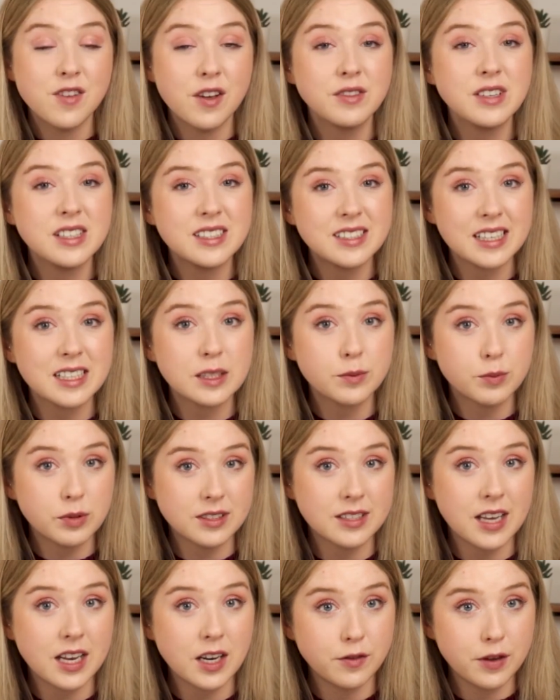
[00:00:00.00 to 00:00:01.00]

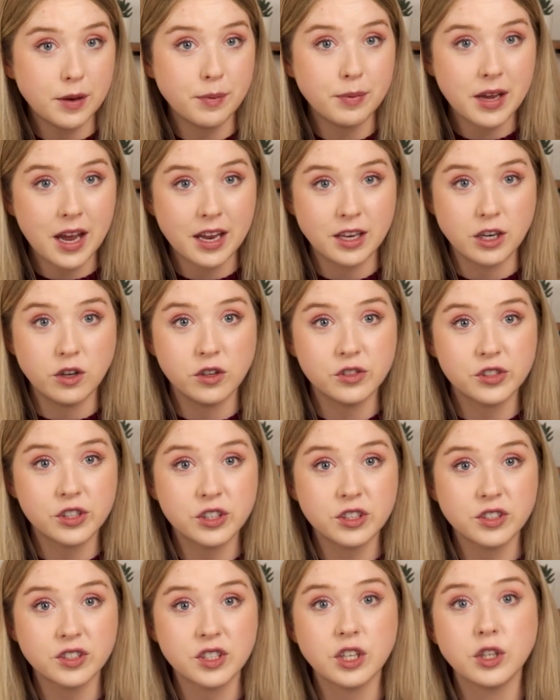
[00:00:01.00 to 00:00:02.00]
56% of VPN
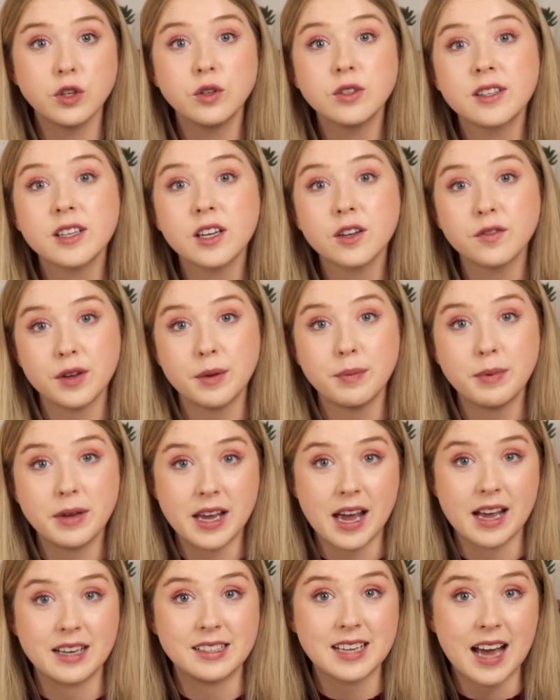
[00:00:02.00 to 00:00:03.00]
users use their
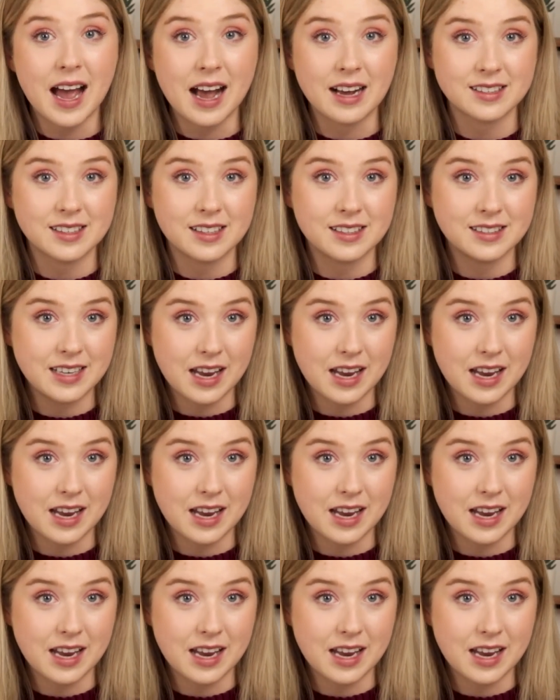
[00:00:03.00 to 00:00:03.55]
VPN to access